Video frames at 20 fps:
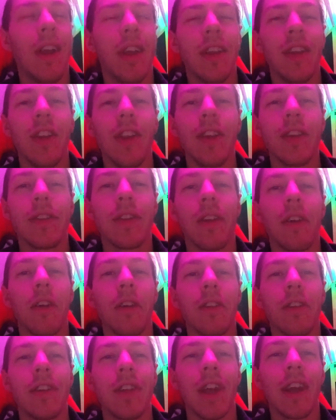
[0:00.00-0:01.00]
at least
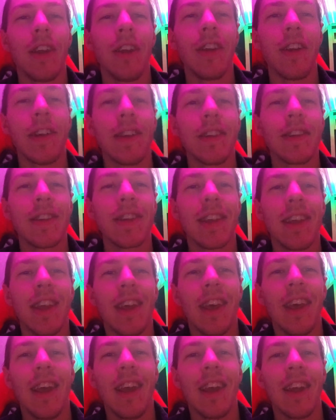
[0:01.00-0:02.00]
another 10 years.
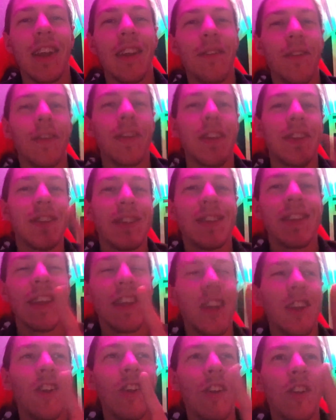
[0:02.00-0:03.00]
And if it's in
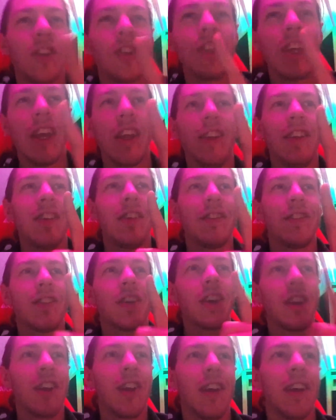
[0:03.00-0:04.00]
another 10 years, I'm
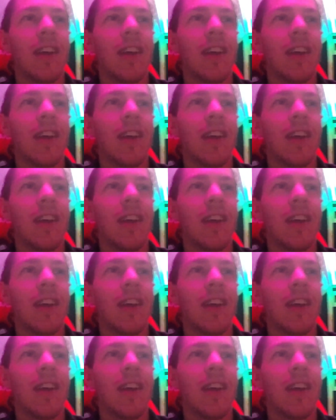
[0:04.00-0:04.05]
going to